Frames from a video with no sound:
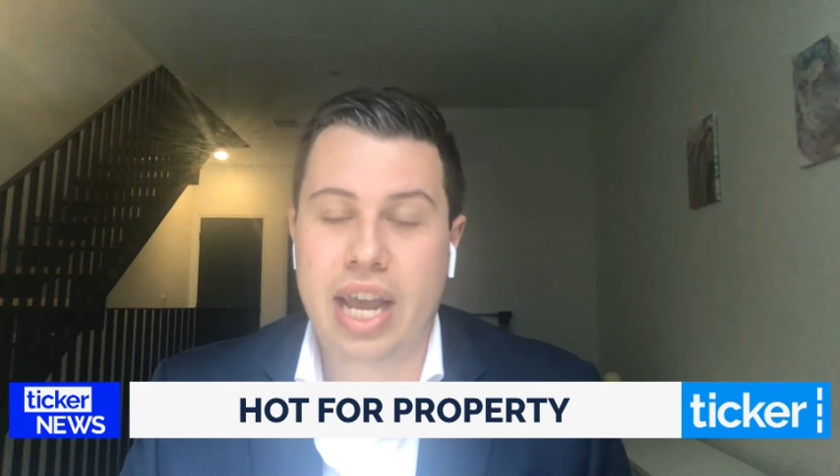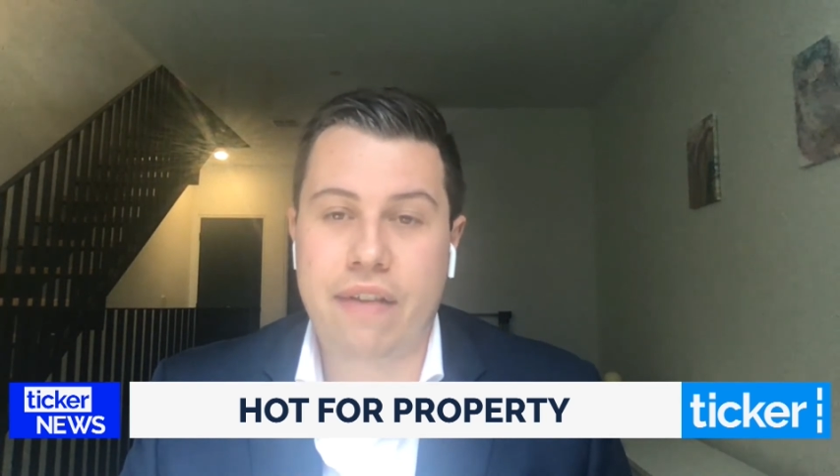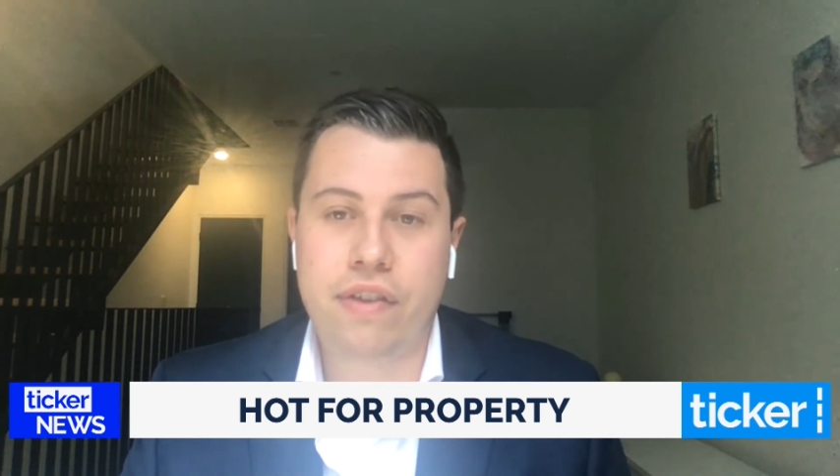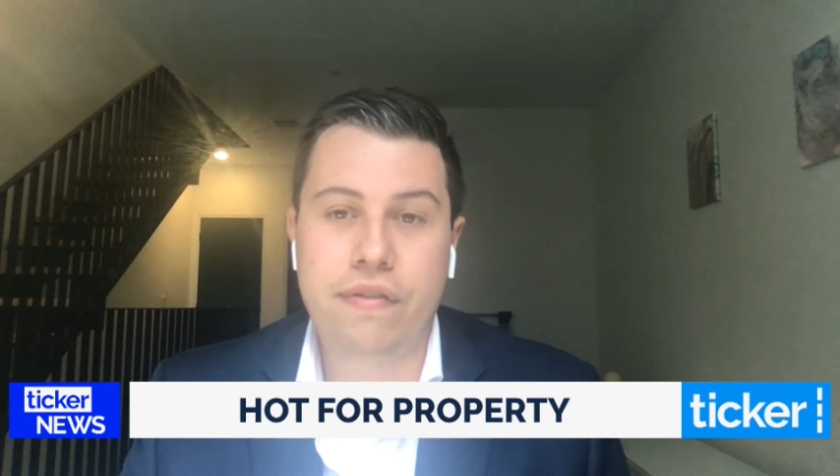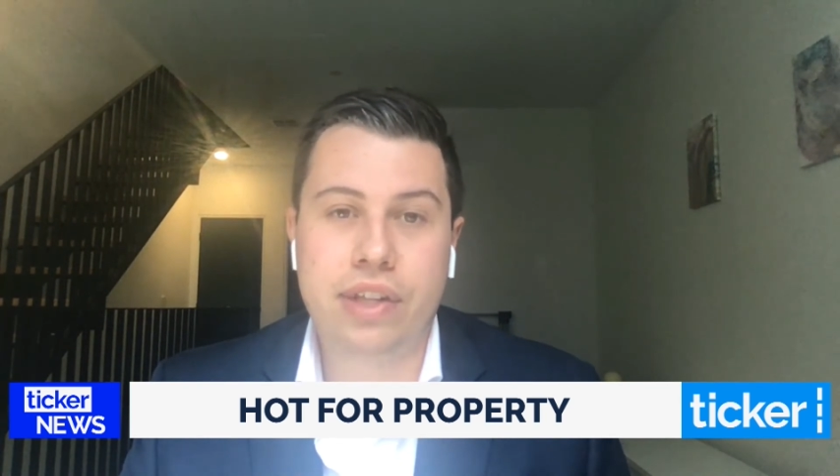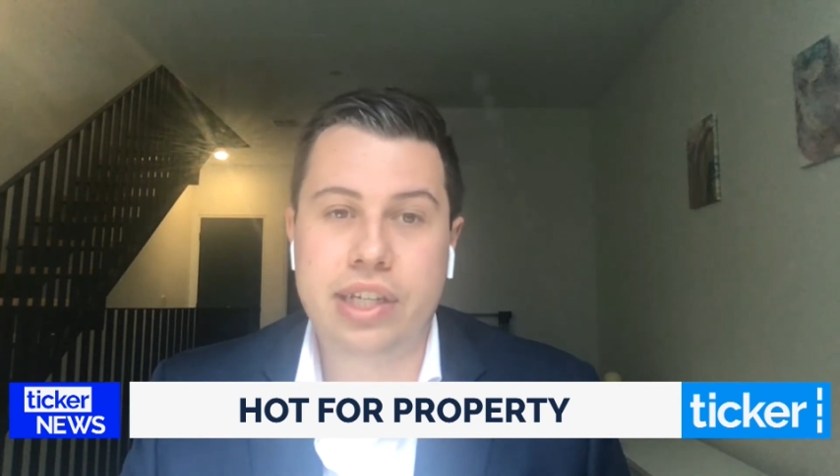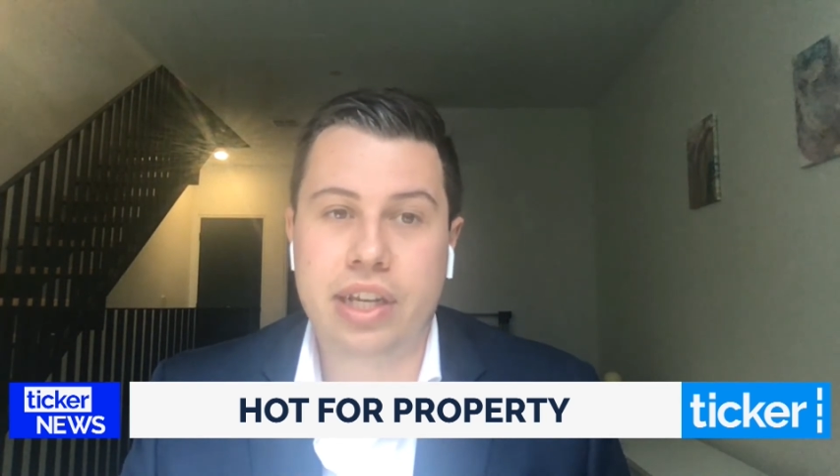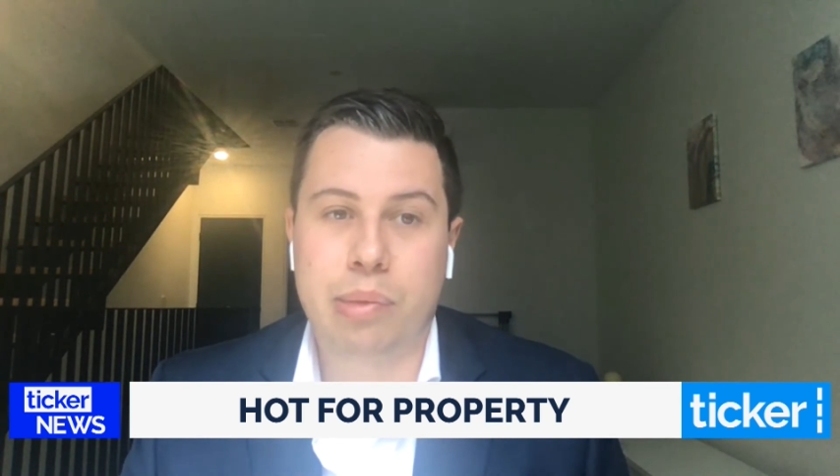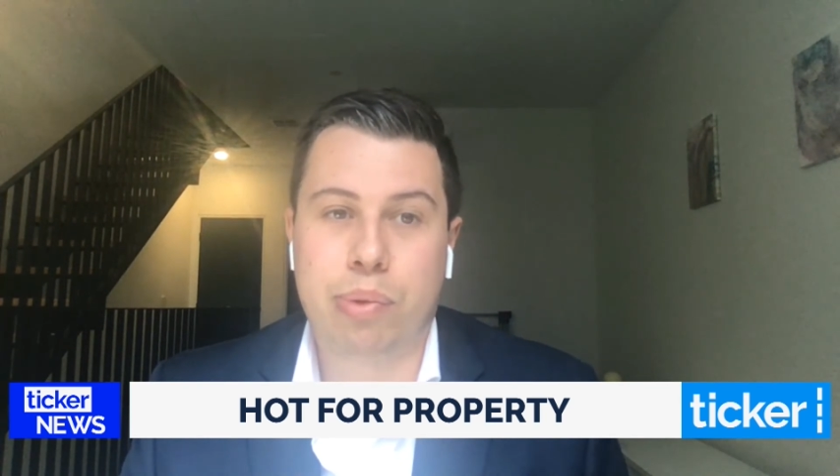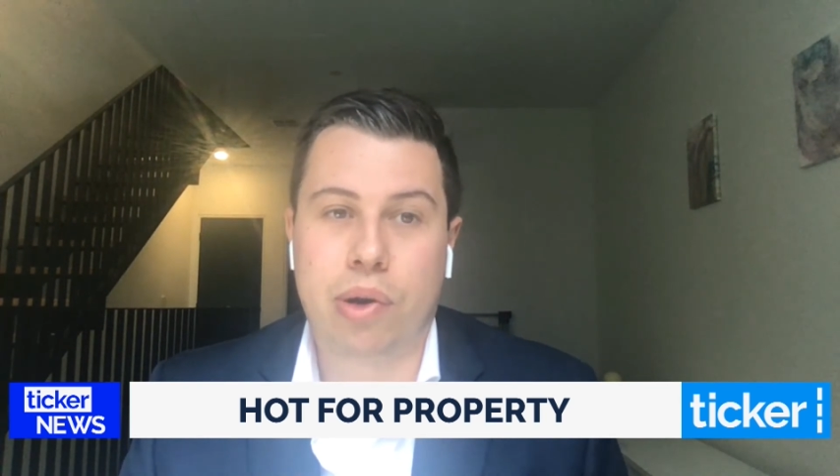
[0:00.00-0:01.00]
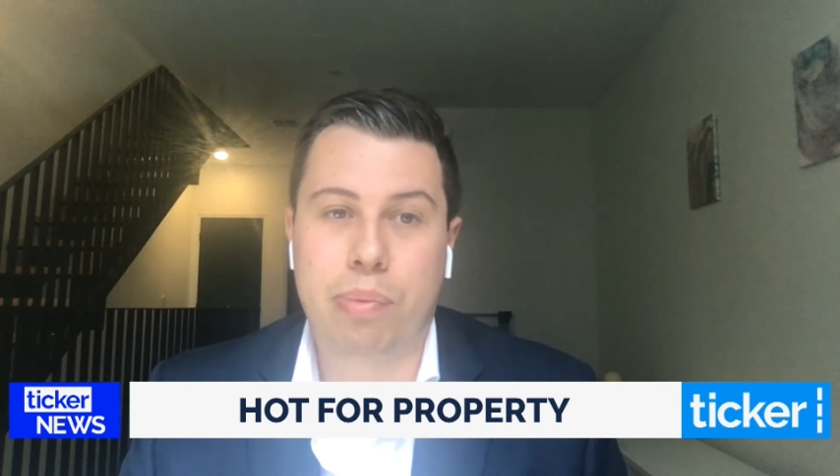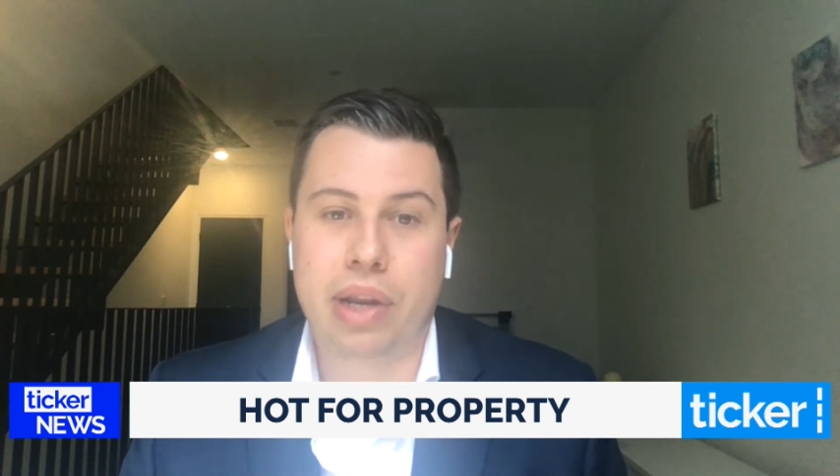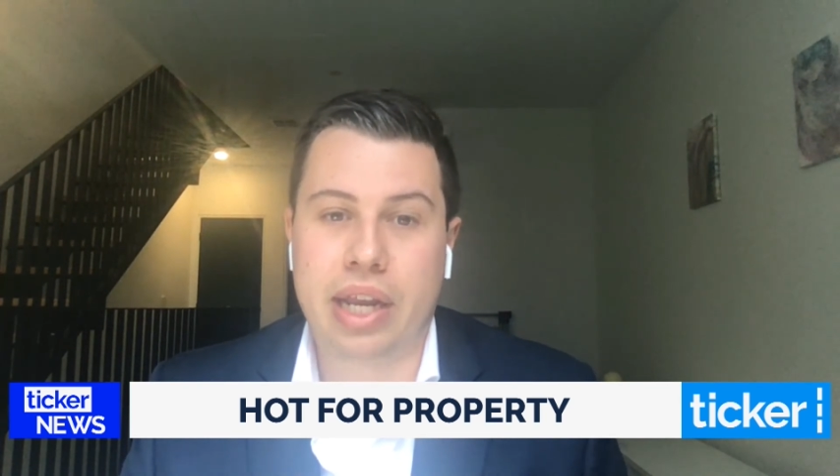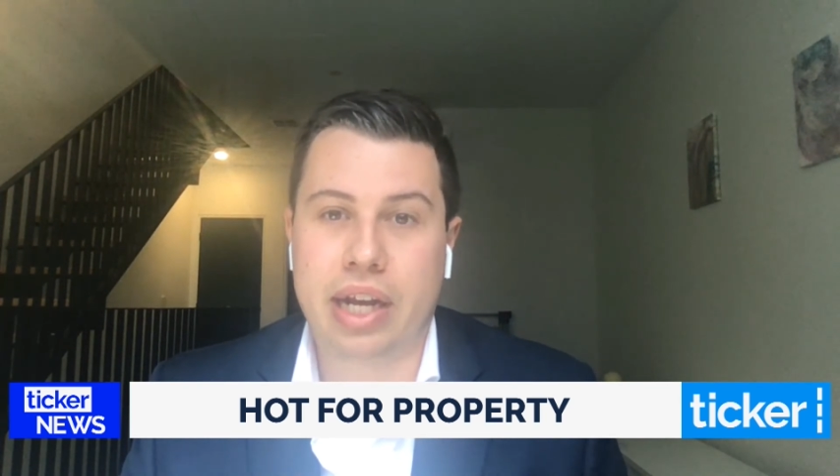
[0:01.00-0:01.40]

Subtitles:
if you've listed a property